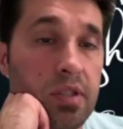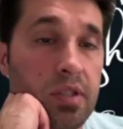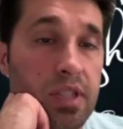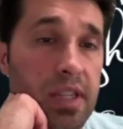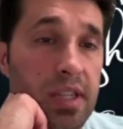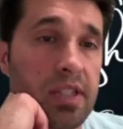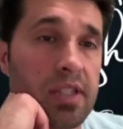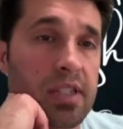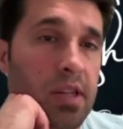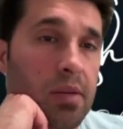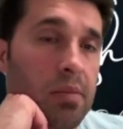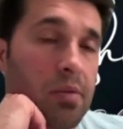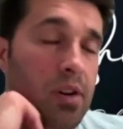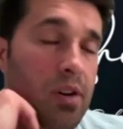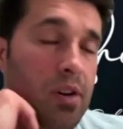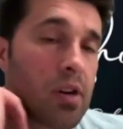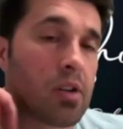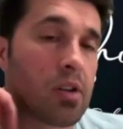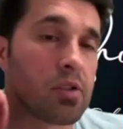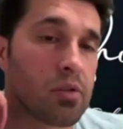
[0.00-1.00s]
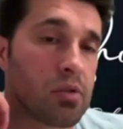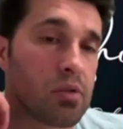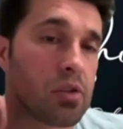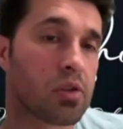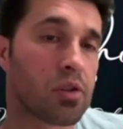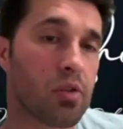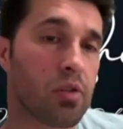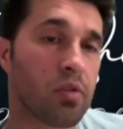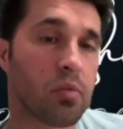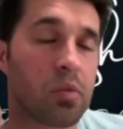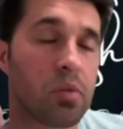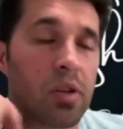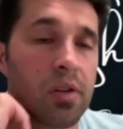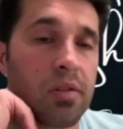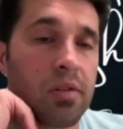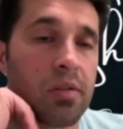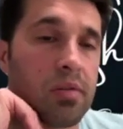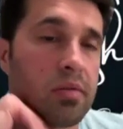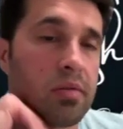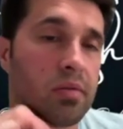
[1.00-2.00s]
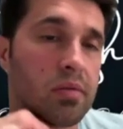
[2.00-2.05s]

Seen some that are also just overblown.